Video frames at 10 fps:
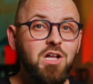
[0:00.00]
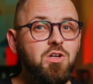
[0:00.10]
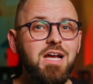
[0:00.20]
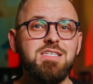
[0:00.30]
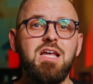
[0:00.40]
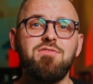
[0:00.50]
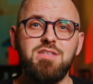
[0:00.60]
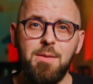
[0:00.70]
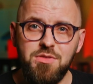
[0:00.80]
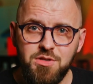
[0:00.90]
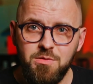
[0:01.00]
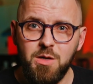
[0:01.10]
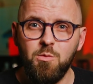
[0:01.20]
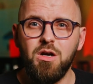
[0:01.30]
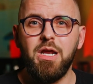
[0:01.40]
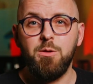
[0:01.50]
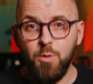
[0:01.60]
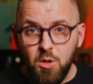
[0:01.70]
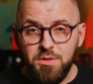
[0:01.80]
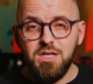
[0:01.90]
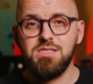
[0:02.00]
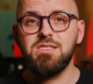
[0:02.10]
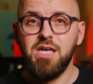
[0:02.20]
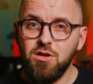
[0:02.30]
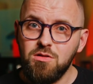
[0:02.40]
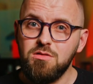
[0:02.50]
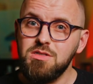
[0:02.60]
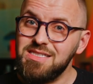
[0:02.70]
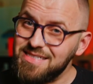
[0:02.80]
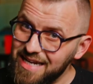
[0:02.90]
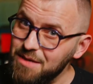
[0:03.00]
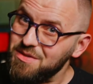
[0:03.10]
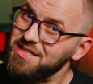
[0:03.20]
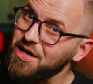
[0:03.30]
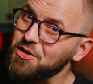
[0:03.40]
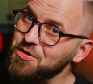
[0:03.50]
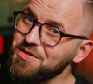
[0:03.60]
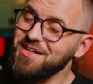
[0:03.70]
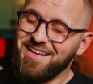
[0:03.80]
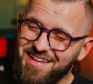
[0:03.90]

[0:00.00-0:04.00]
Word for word: color has enough depth to it where it will be a subtle statement color,